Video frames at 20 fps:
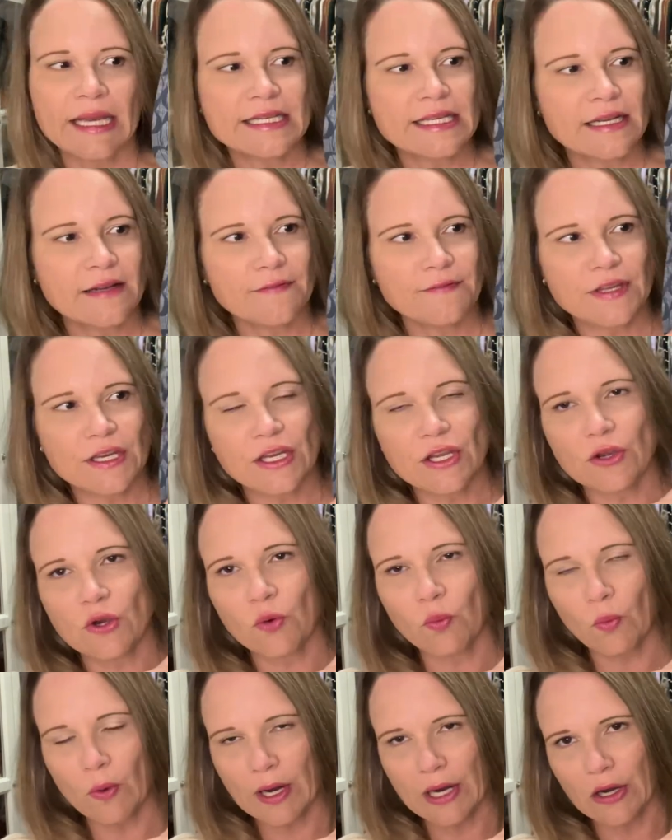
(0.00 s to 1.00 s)
did a video
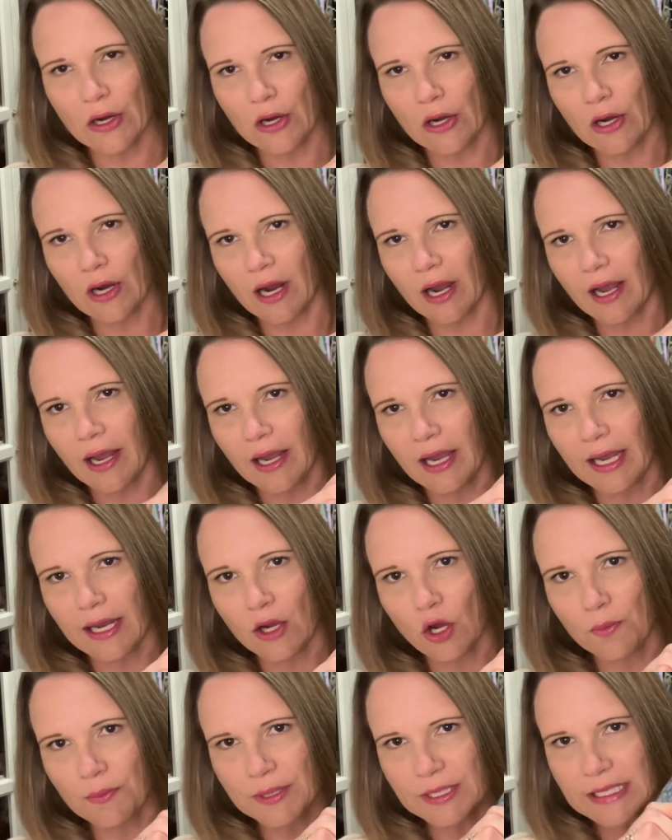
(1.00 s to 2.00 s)
where I
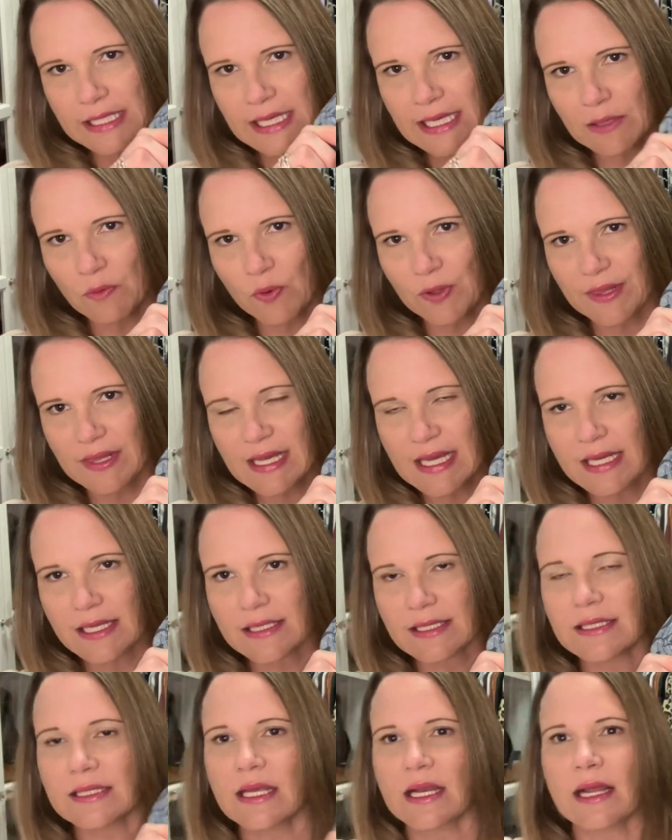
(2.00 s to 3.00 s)
opened it with
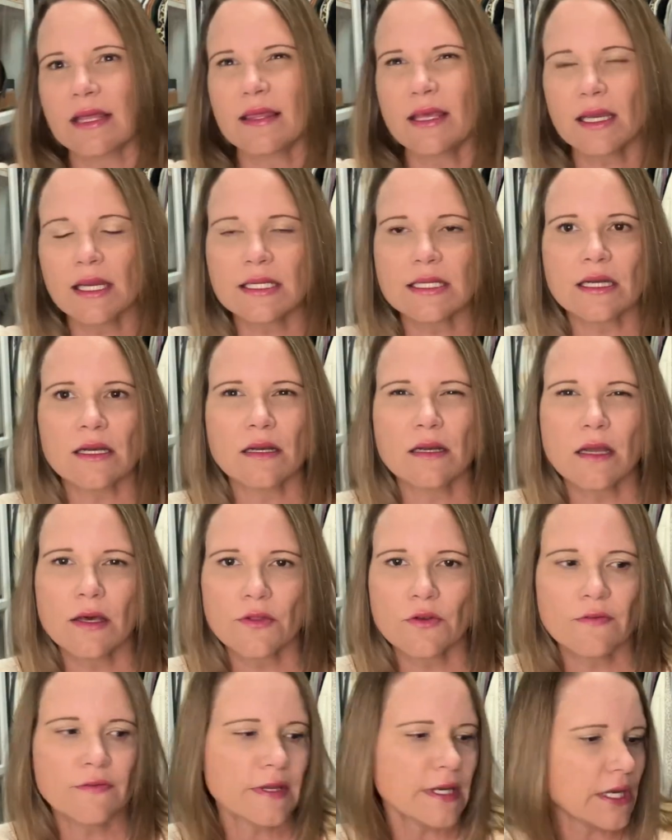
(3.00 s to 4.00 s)
this and I think I did
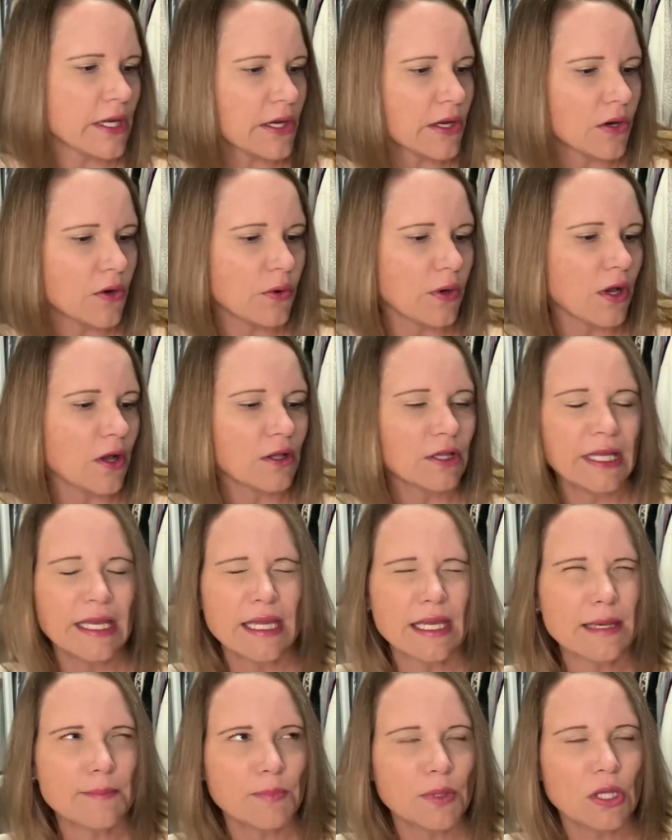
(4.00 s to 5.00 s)
another video, I'll
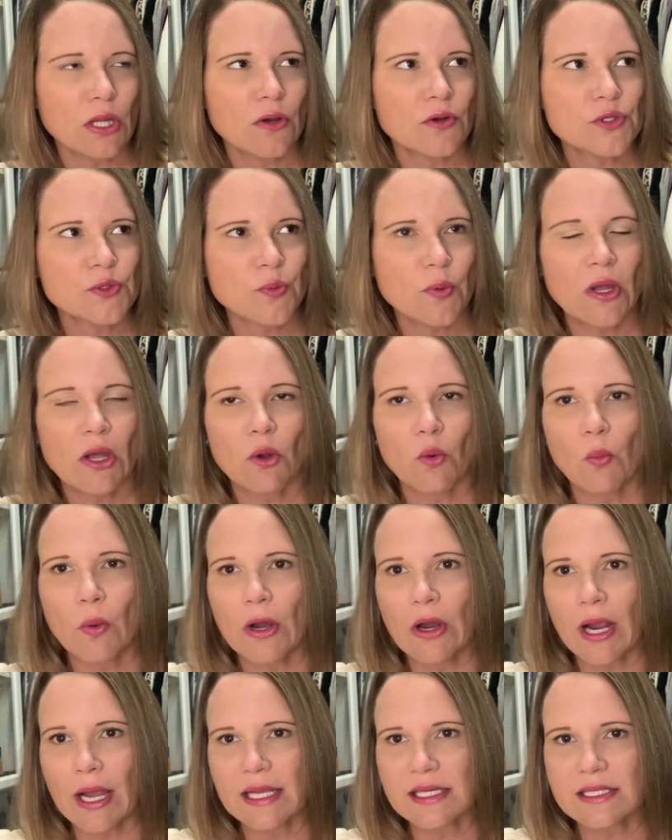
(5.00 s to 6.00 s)
link it below as well,
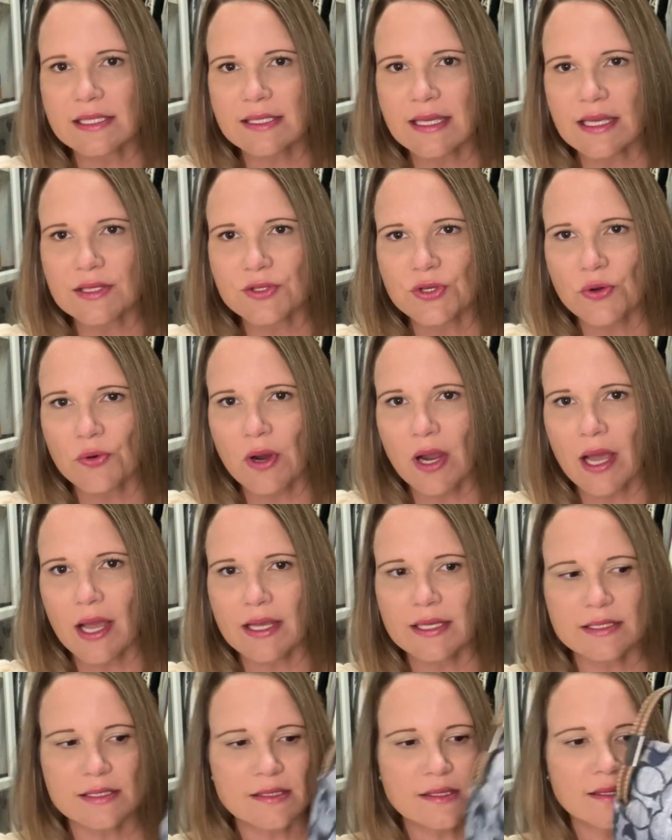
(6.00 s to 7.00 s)
where I
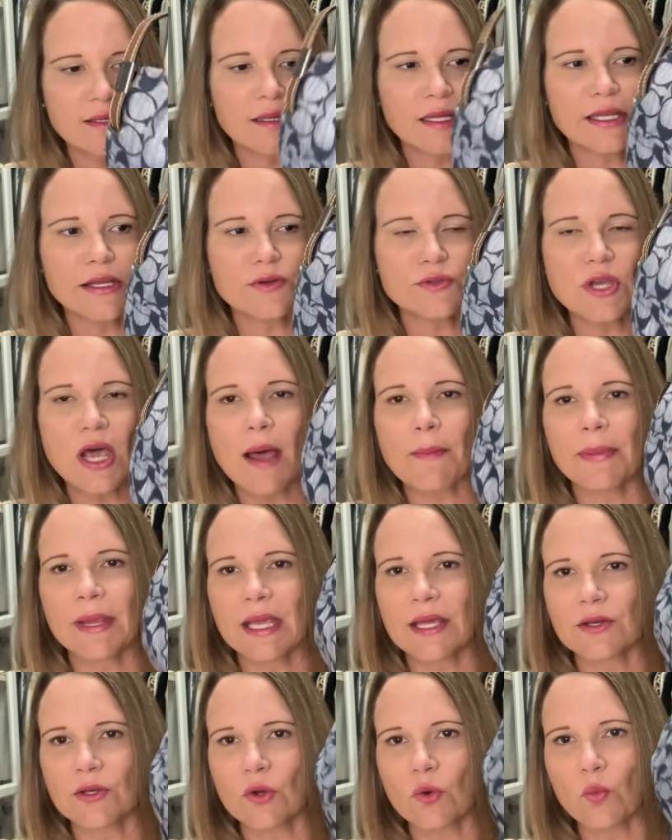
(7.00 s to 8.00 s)
accessorized the Kleo top
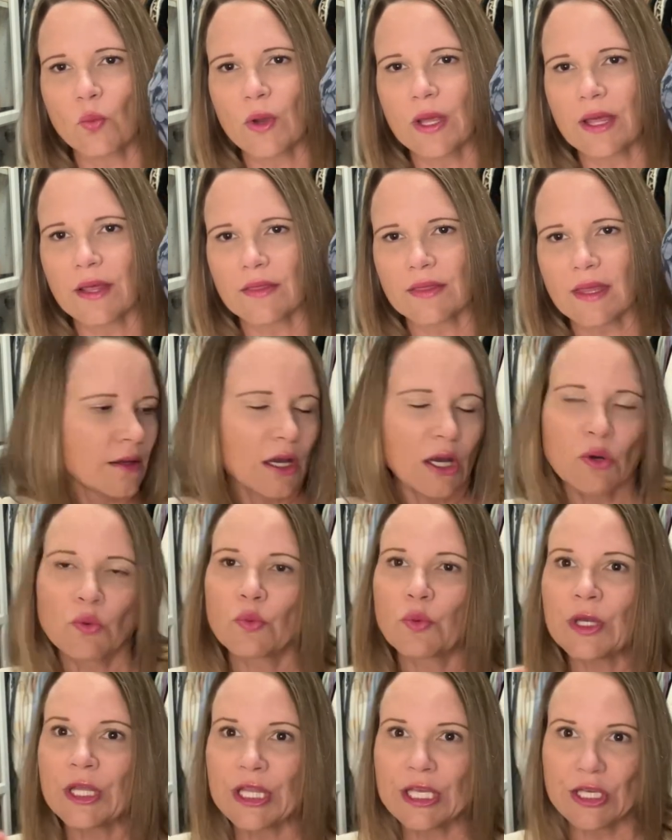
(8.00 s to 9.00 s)
handle with a
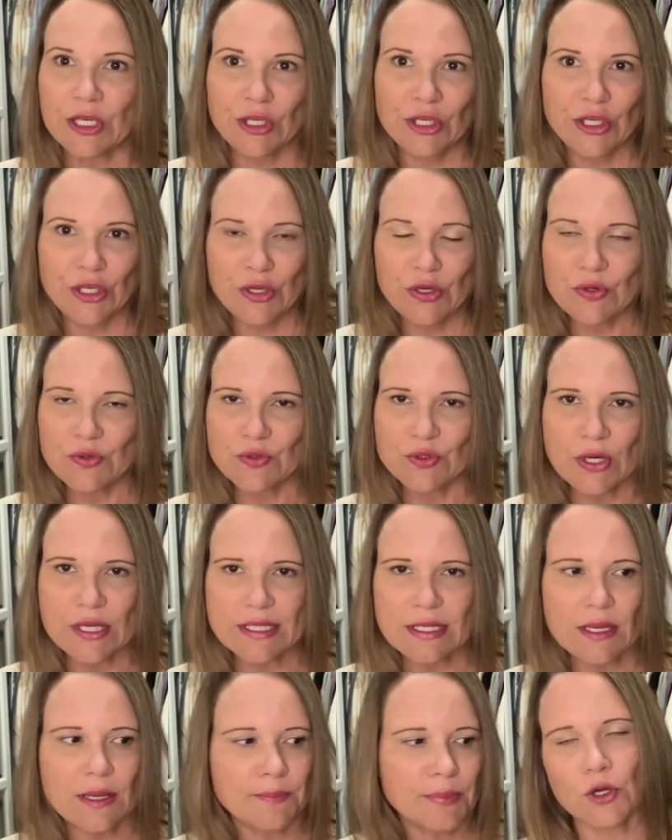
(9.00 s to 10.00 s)
really cute
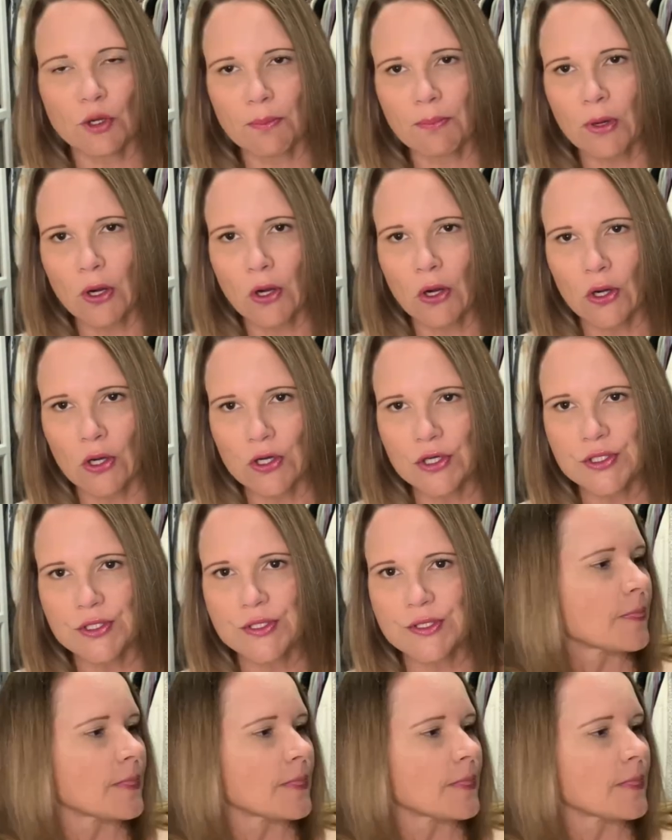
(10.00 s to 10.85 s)
dress up your purse